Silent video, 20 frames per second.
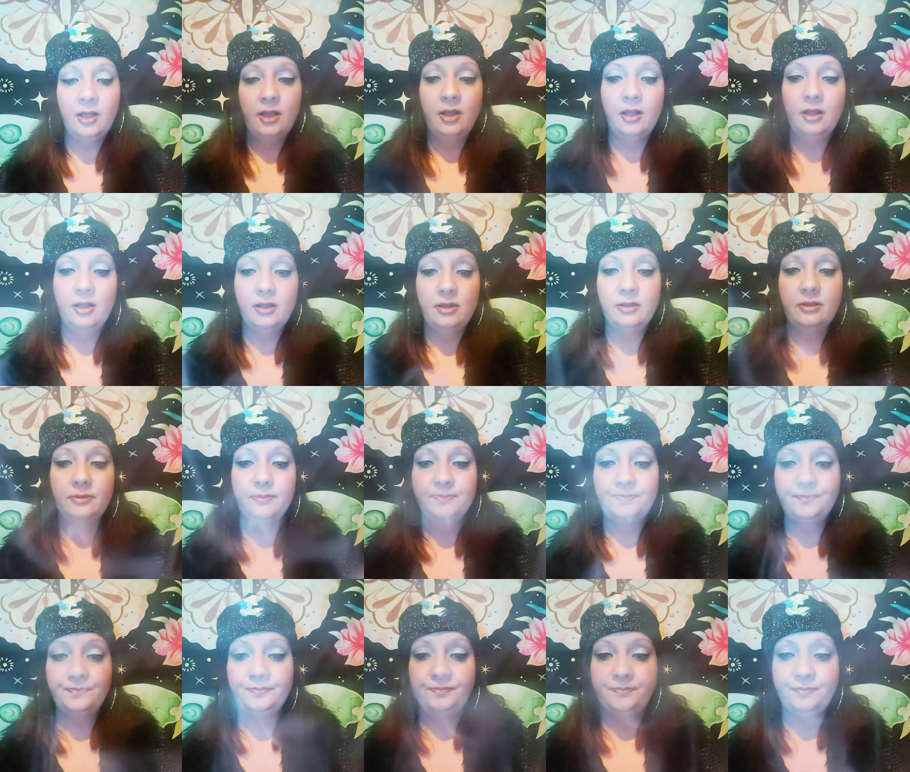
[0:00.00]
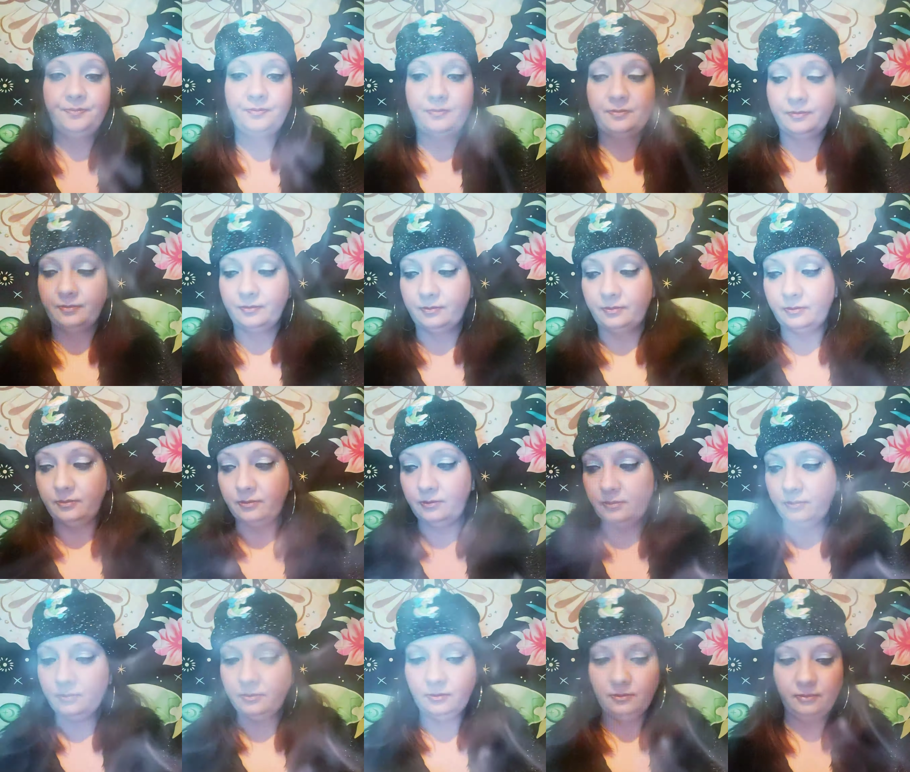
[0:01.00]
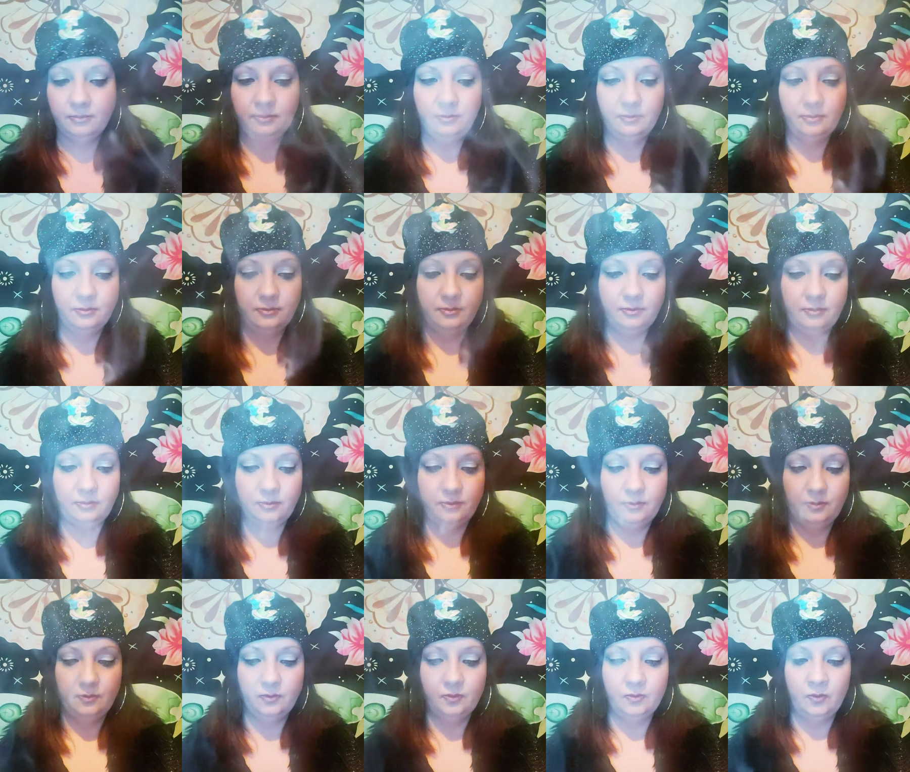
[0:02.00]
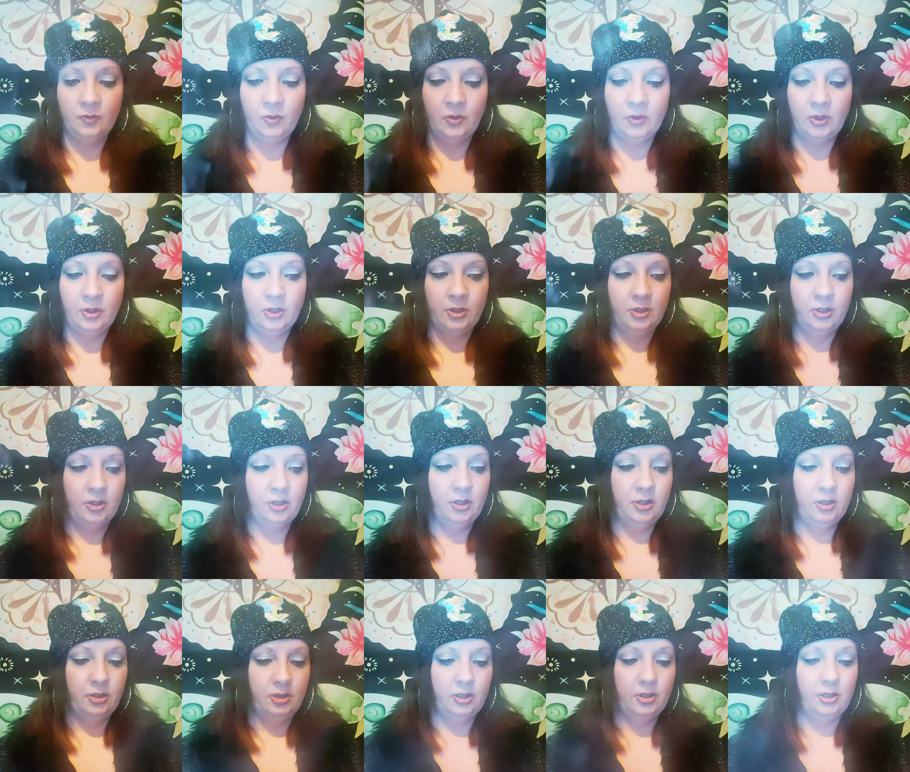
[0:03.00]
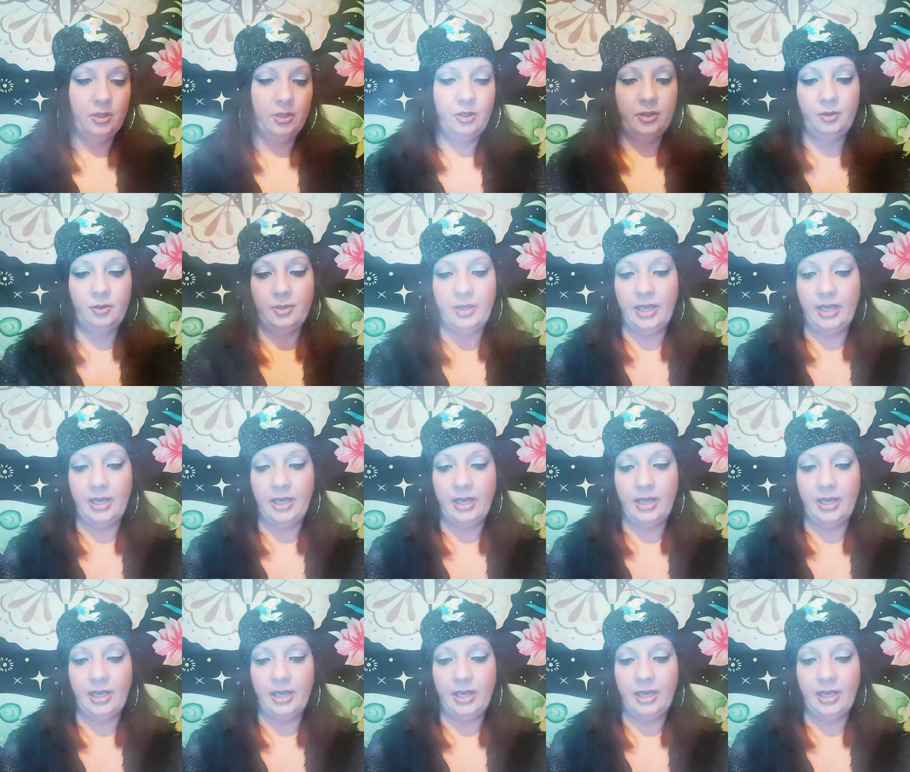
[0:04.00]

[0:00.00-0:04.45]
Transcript: (silence)